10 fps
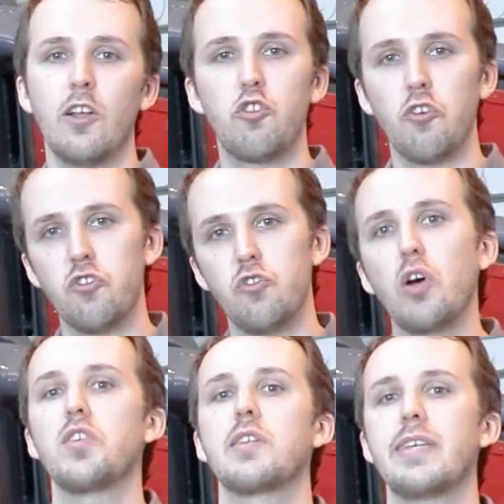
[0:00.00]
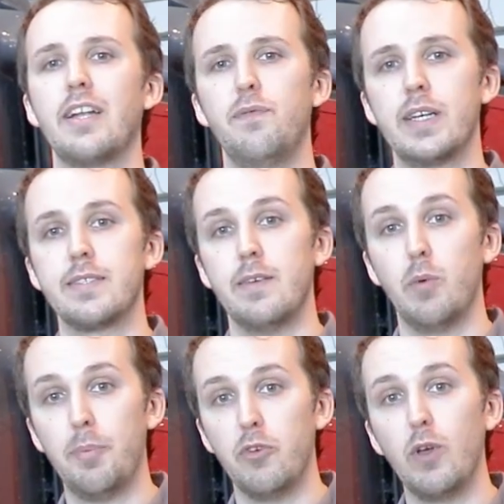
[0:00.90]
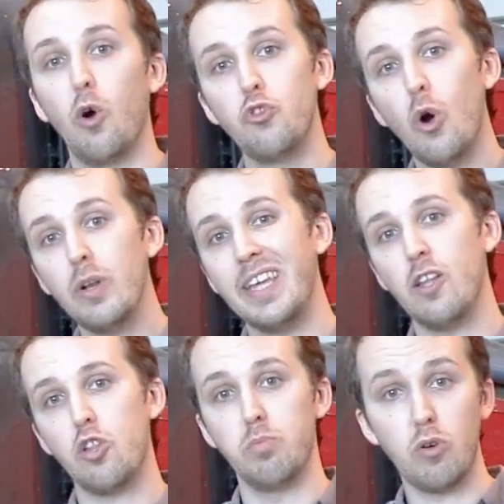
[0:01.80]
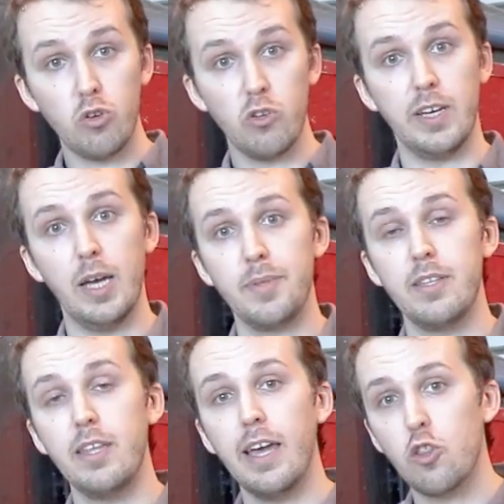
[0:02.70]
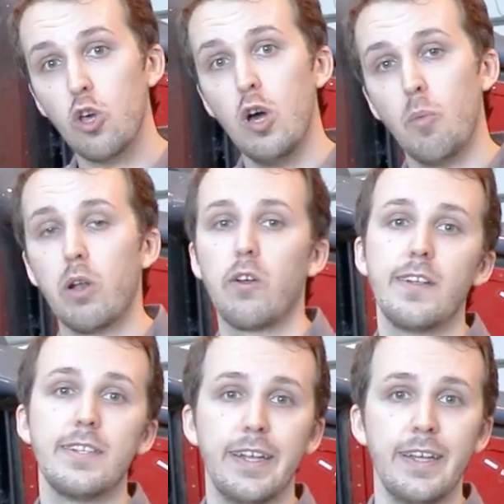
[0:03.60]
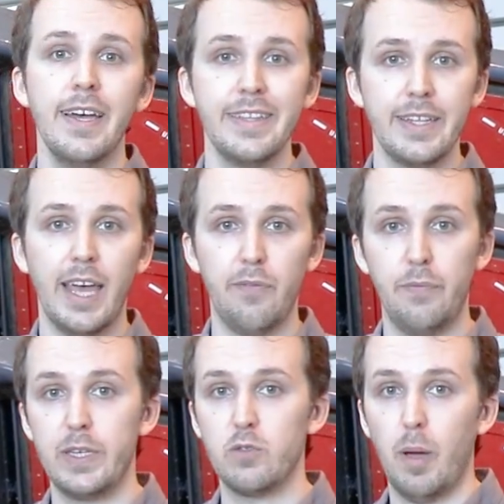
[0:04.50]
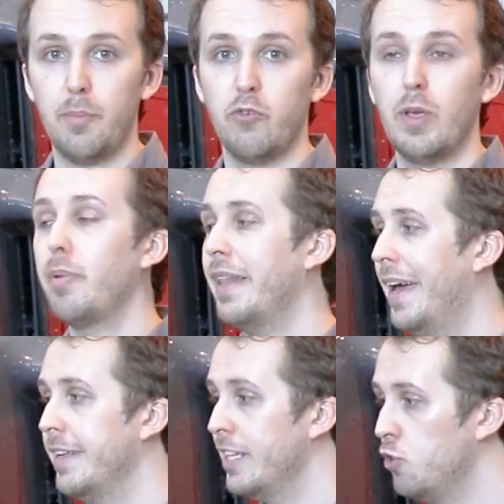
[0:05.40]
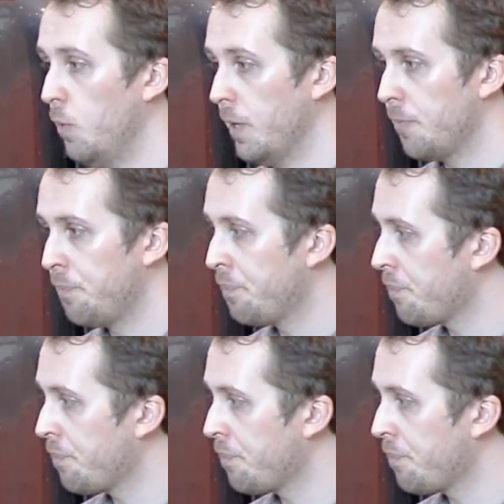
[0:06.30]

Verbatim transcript: that just doesn't get fixed weaponry, although the initial prototype, the DH-110, did have fixed weaponry planned into it.